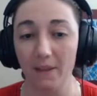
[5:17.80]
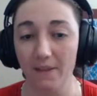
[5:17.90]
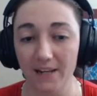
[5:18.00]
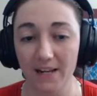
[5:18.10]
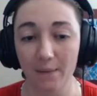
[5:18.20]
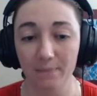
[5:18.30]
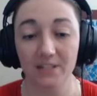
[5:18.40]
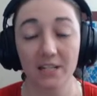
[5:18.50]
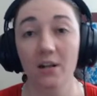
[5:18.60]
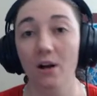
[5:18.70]
That
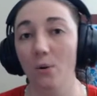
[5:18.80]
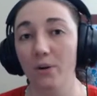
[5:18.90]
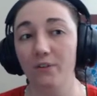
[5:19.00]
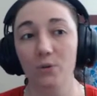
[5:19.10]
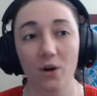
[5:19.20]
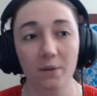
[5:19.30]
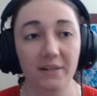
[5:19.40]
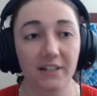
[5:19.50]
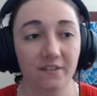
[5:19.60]
happens. Oh, if you are being